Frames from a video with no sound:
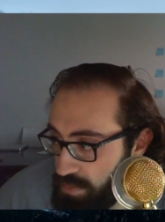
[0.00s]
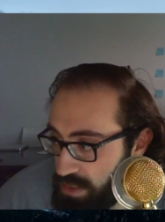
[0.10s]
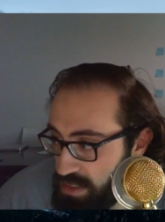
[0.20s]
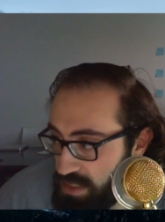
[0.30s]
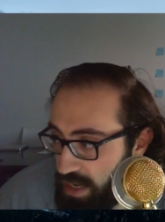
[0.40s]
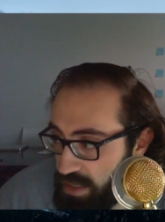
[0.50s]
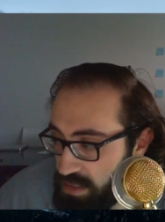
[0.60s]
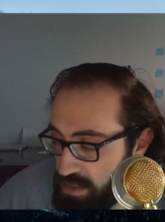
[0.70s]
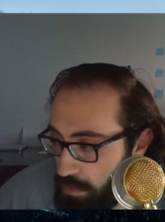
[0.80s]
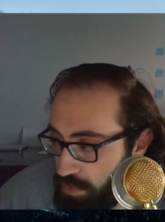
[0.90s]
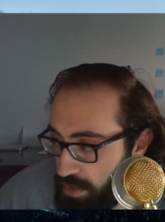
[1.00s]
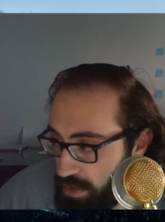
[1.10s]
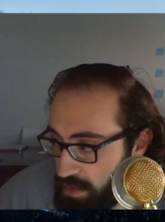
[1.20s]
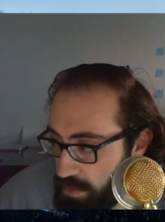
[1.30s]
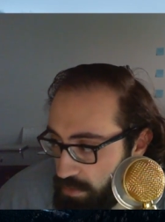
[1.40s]
designed
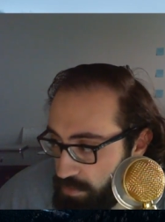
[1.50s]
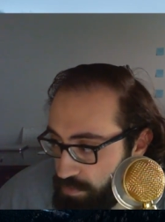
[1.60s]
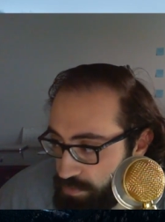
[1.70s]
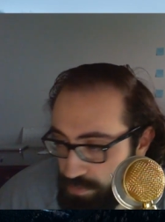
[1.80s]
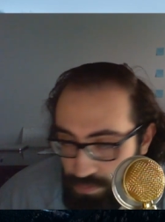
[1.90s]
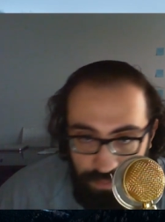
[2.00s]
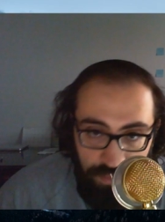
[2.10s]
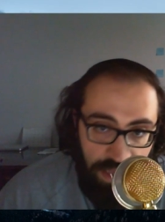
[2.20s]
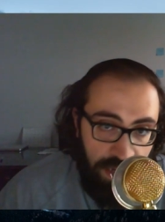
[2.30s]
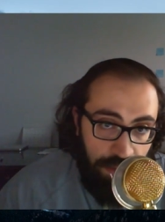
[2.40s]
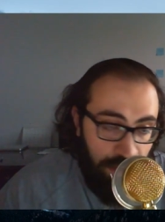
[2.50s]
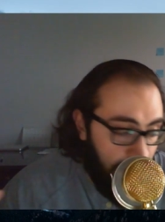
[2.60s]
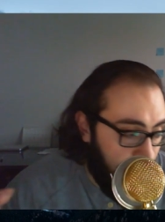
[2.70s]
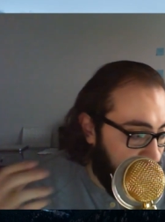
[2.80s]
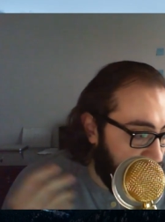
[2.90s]
something that,
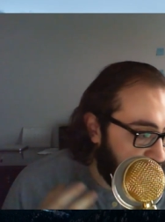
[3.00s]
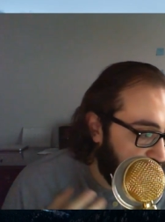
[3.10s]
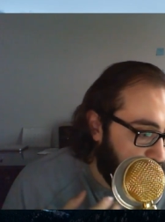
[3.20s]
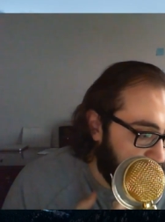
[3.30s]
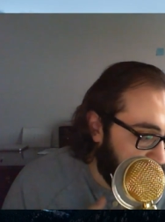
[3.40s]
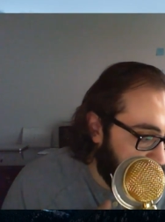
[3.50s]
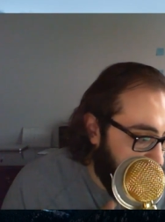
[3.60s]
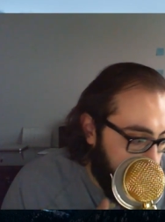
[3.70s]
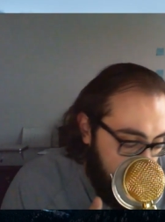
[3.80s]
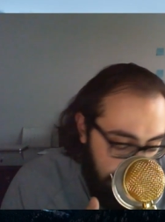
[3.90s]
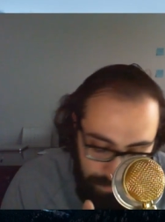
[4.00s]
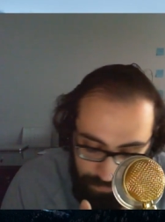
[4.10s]
like an engine that runs on coffee.